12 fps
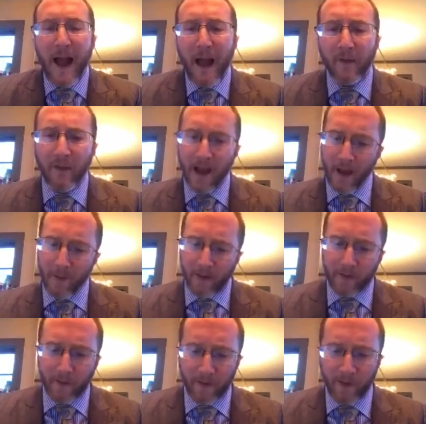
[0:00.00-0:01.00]
As the
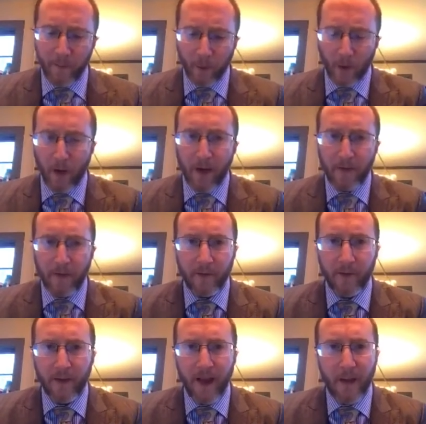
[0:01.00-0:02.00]
MS disease
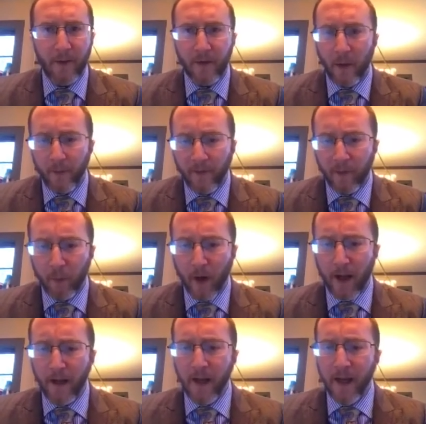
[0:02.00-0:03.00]
progresses, epitopes
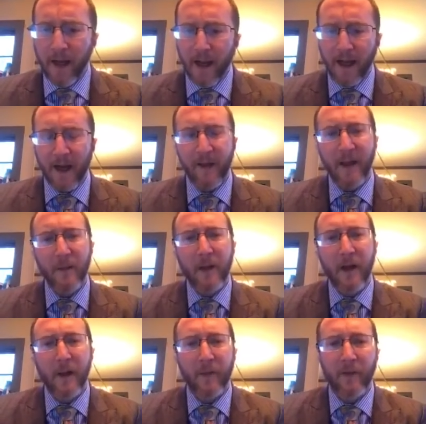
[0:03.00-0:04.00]
spread, and I think it
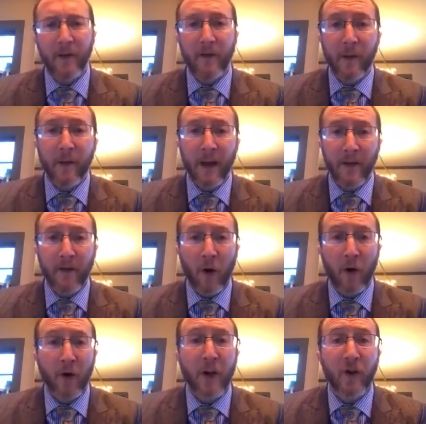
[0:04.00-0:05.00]
becomes, in some cases,
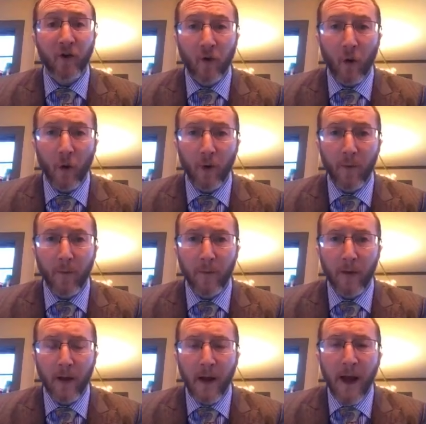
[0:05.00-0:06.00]
harder to control.
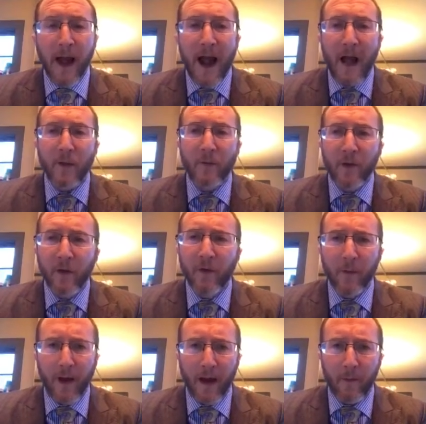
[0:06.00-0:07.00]

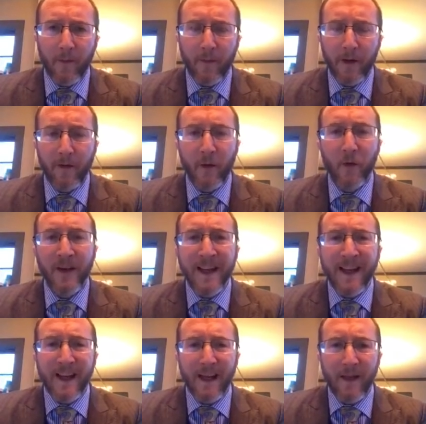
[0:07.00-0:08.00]
Alemtuzumab is
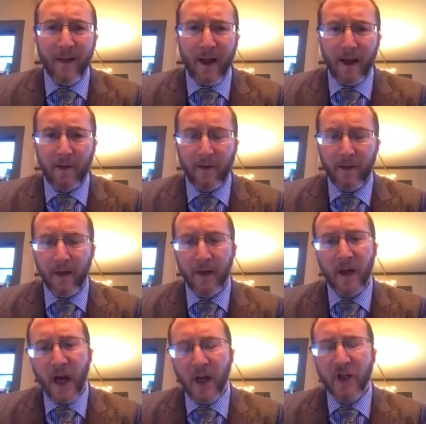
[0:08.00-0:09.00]
unique in that it's an
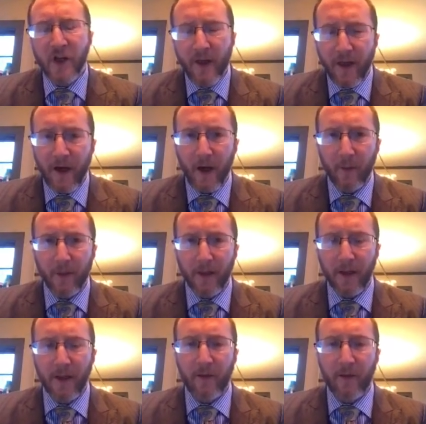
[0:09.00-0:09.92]
induction therapy.